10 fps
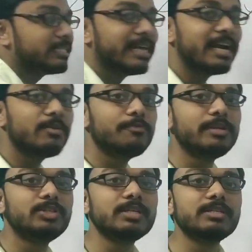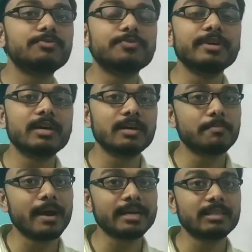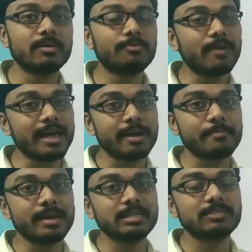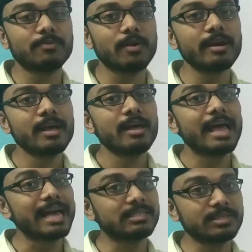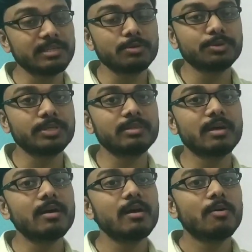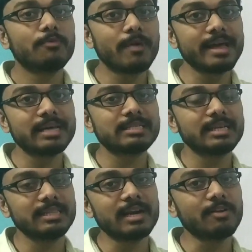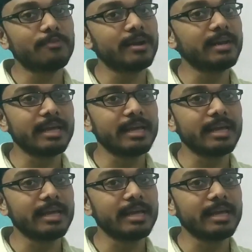is that which is worn by the firemen for extinguishing the fires in the different